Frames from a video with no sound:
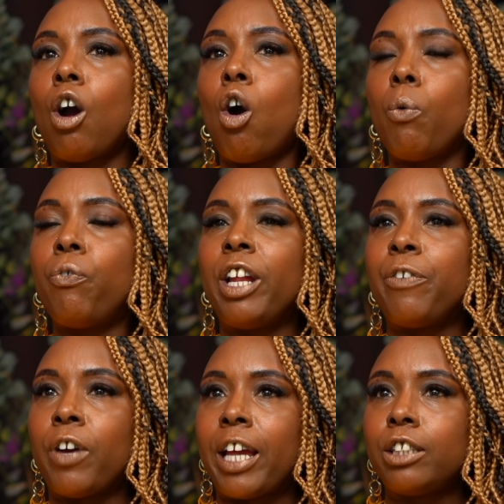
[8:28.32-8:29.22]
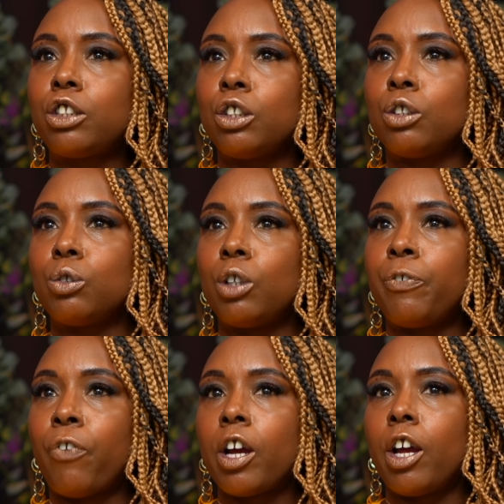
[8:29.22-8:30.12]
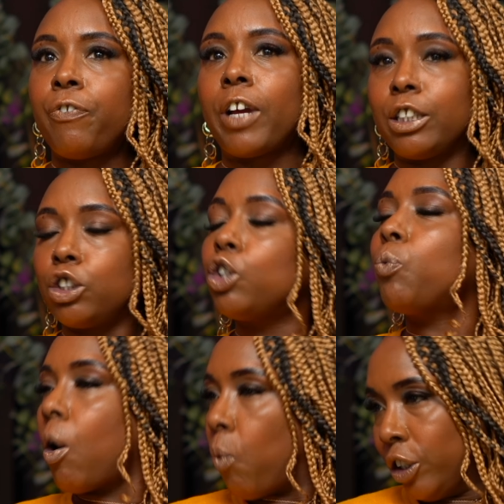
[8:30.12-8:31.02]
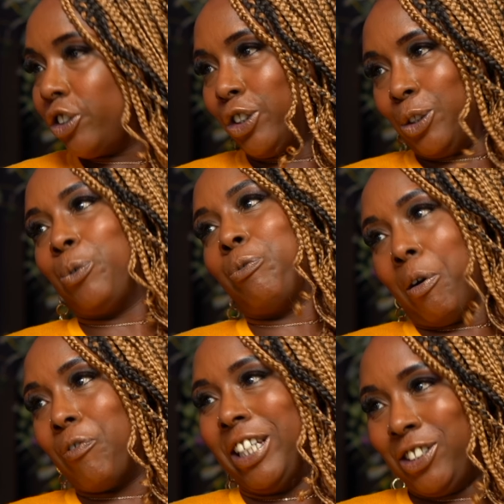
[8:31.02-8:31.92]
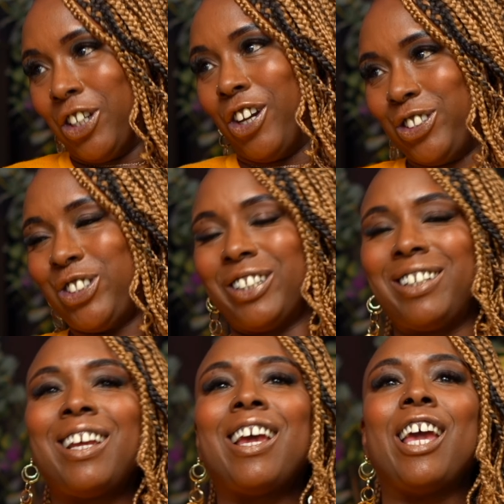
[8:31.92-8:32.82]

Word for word: uh, hopefully if I get to if I if I get to do what I want to do with my yeah. research yeah.